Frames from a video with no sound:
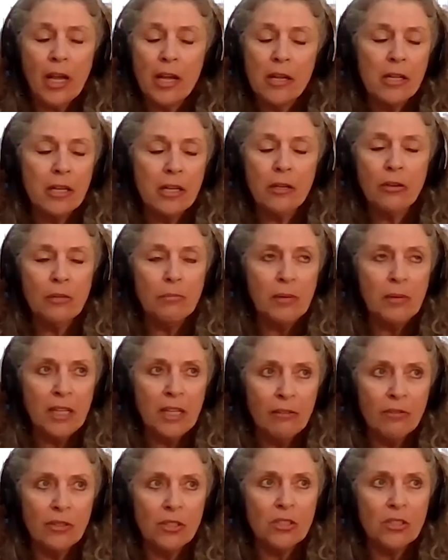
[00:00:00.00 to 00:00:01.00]
it could be
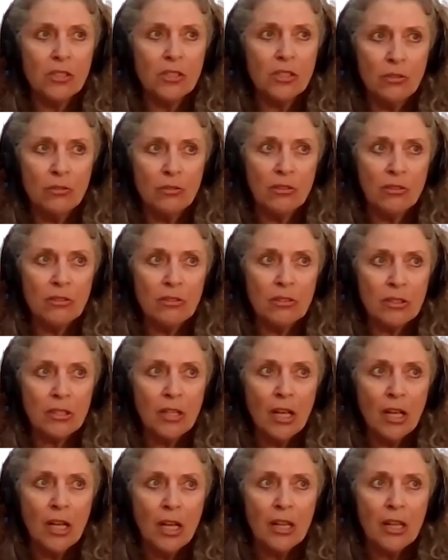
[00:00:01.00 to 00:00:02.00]
even students,
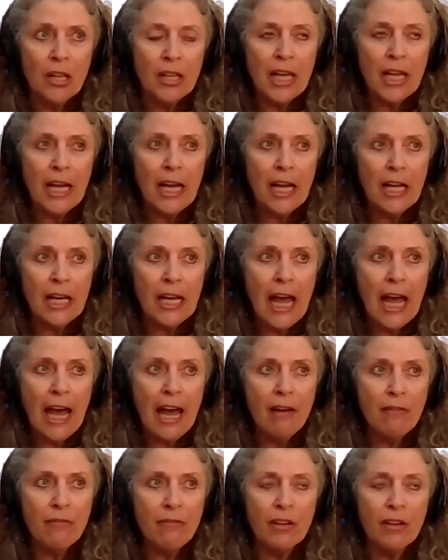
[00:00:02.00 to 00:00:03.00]
that
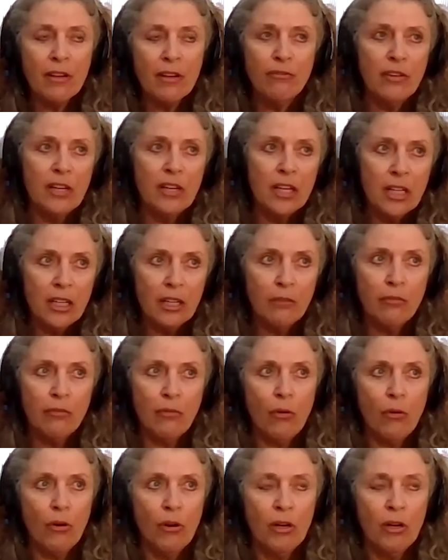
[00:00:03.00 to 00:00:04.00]
have an affinity
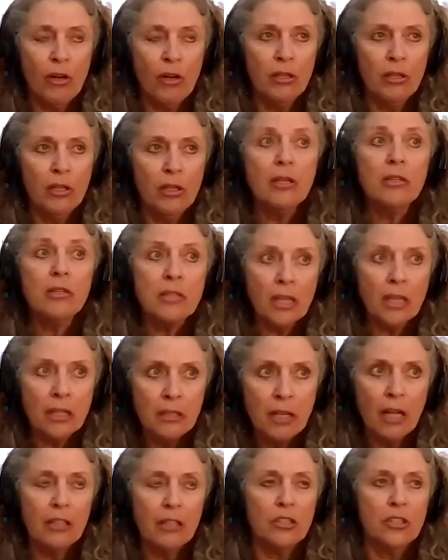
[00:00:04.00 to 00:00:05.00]
for
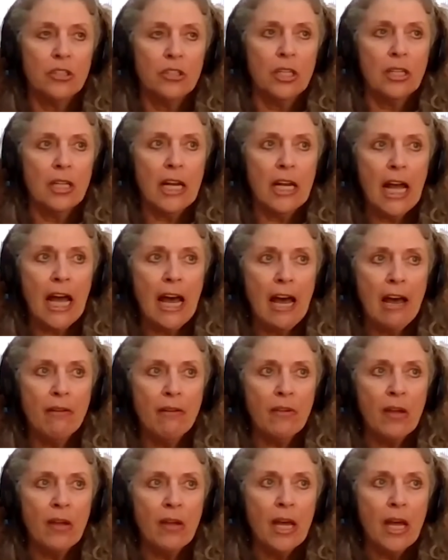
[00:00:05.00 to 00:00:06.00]
technology, that have
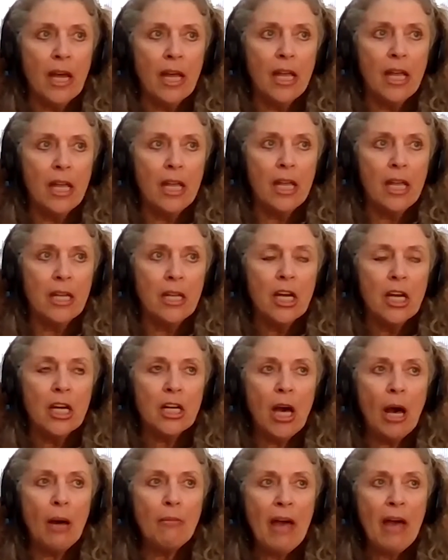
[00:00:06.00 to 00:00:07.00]
a
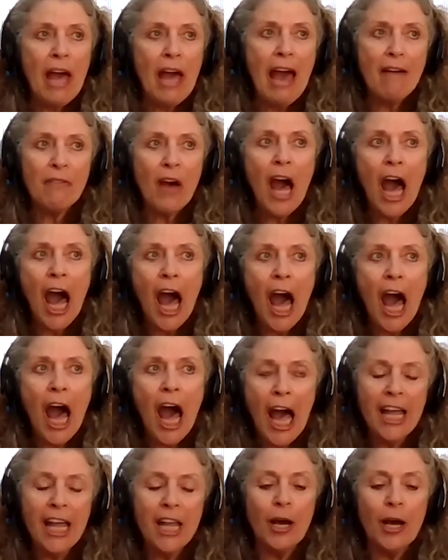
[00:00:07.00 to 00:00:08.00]

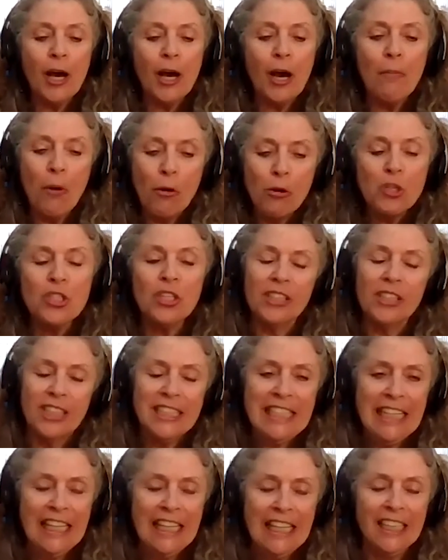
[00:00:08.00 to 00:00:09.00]
high
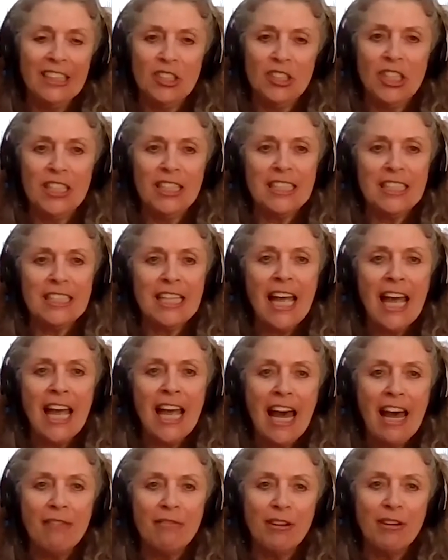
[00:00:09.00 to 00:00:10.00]
emotional intelligence,
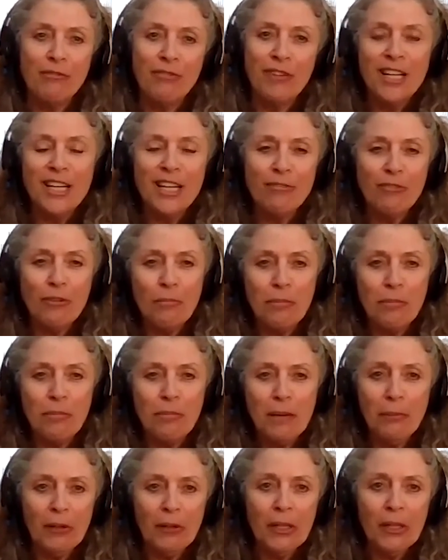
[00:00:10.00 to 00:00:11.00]
have an affinity for
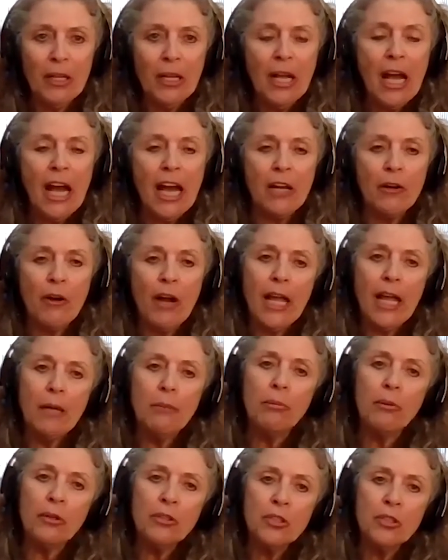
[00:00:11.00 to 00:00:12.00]
people, and are
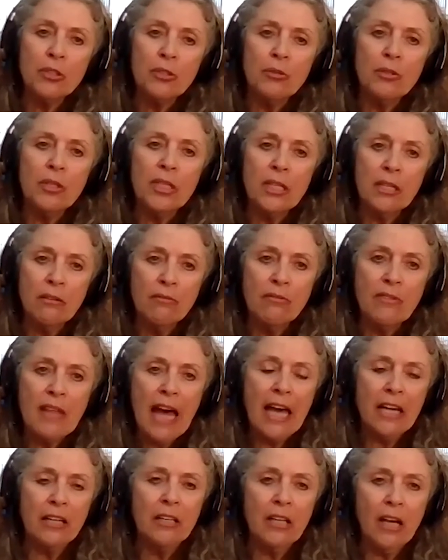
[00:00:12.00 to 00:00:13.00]
able to give
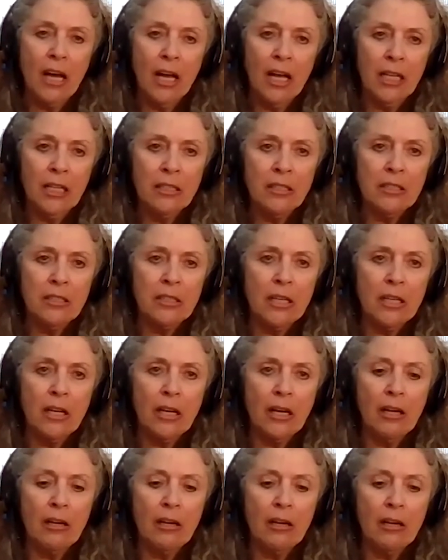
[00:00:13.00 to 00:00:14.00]
that kind
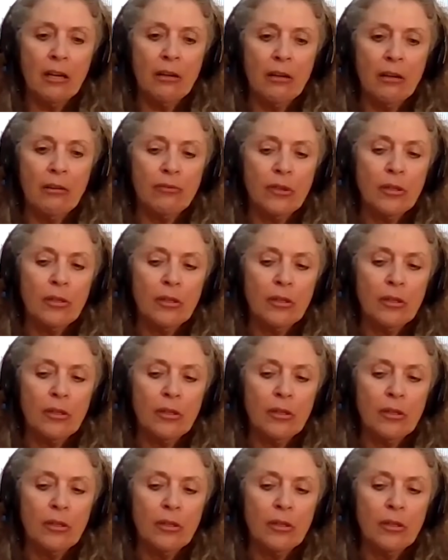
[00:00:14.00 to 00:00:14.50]
of